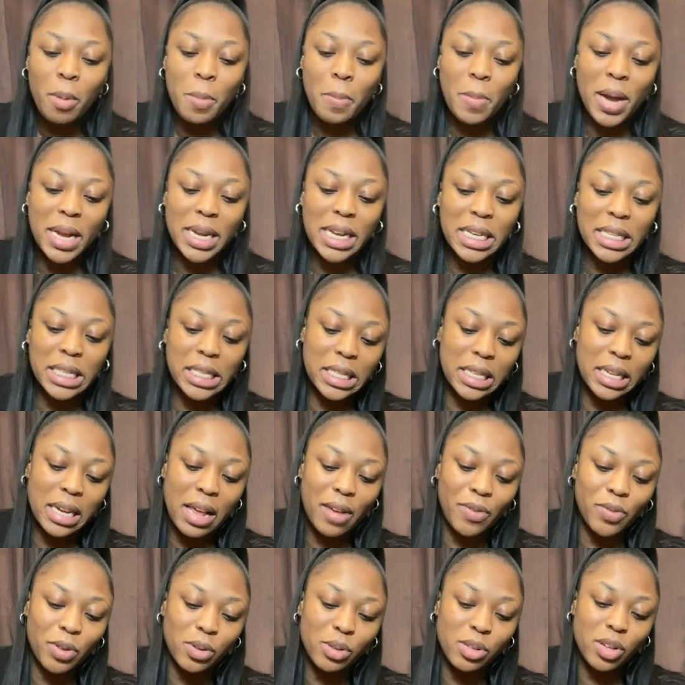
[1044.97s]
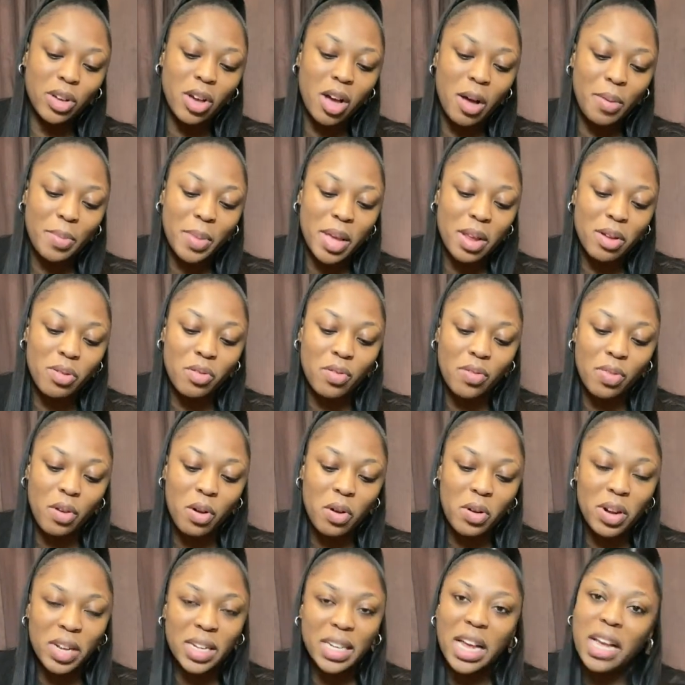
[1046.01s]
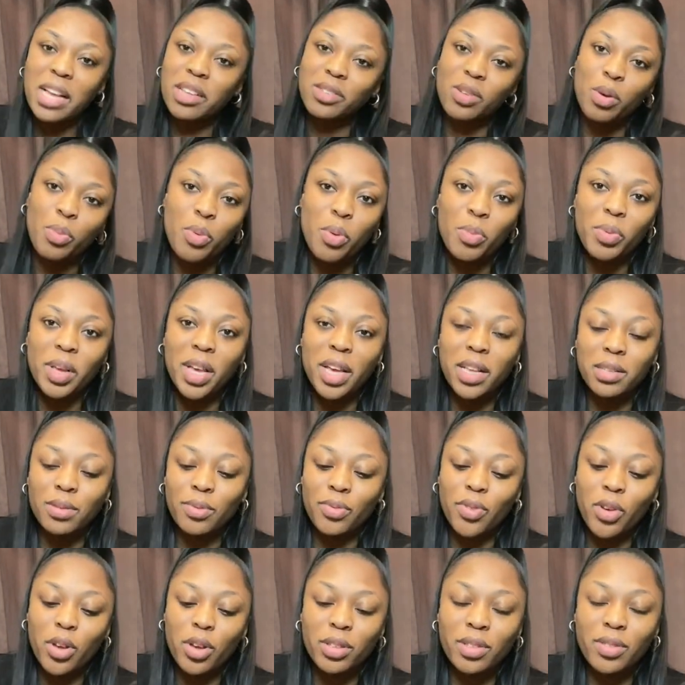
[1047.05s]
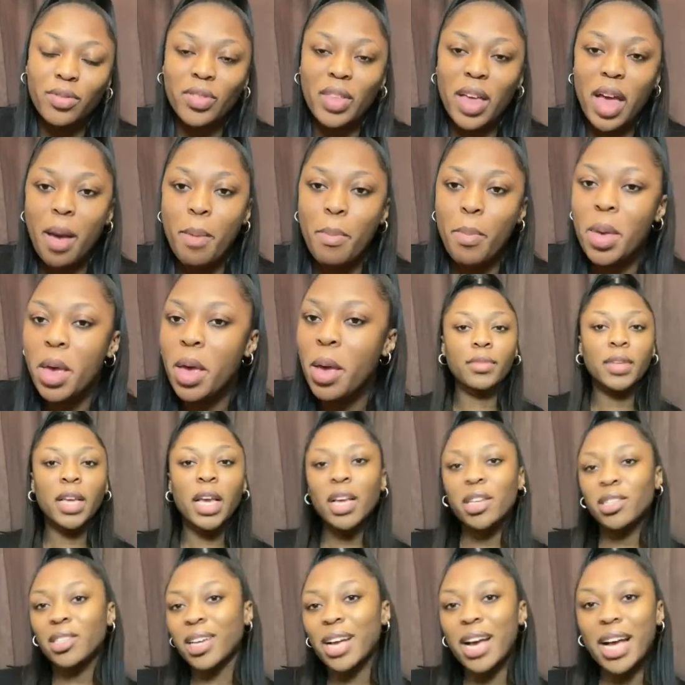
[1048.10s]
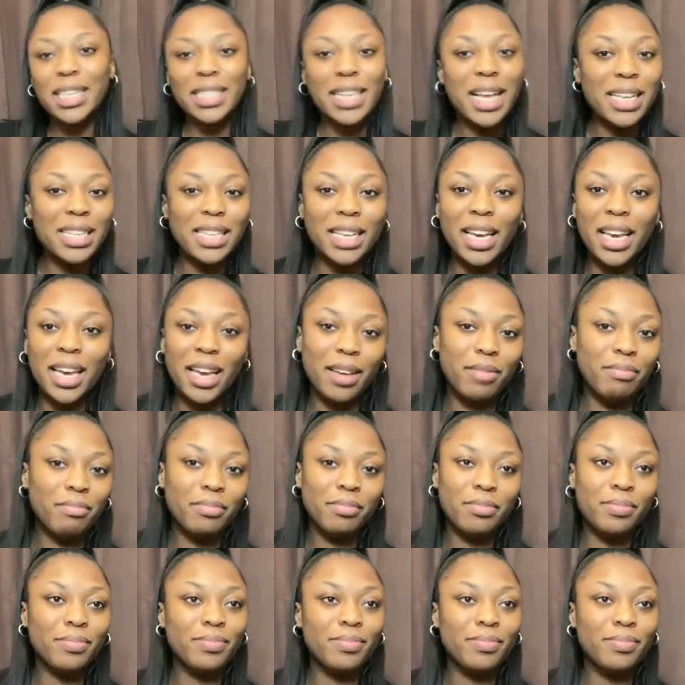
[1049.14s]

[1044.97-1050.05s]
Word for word: My nieces and nephews are coming on the holiday, so I'll probably get some photos of them. So guys, that's it.